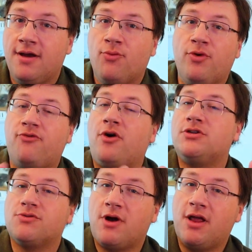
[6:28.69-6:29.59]
When
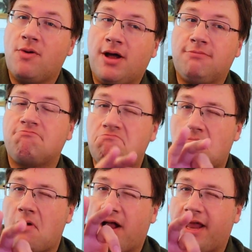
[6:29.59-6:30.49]
phones are running well,
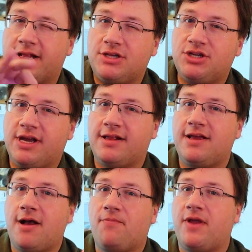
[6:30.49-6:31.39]
I like that you get
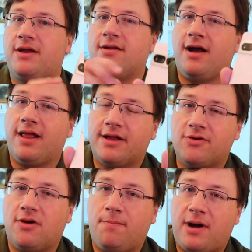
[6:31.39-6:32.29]
the update. I like the
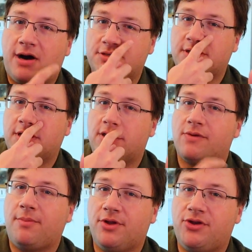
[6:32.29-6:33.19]
little polishing that they're
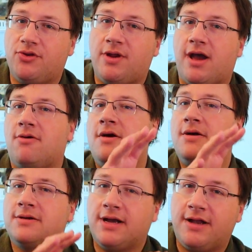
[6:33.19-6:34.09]
able to do now,
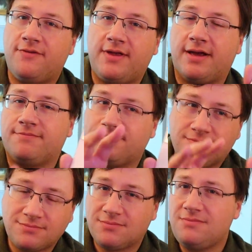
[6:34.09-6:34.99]
kind of the
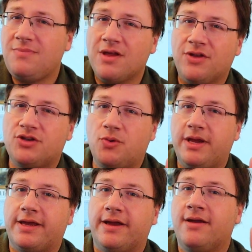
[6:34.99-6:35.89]

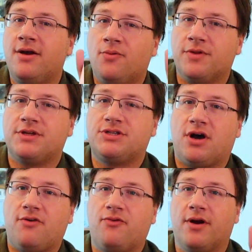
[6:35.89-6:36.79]
tweaking with the
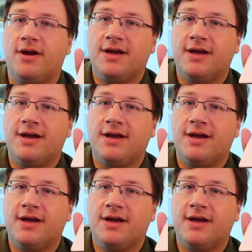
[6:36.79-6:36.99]
software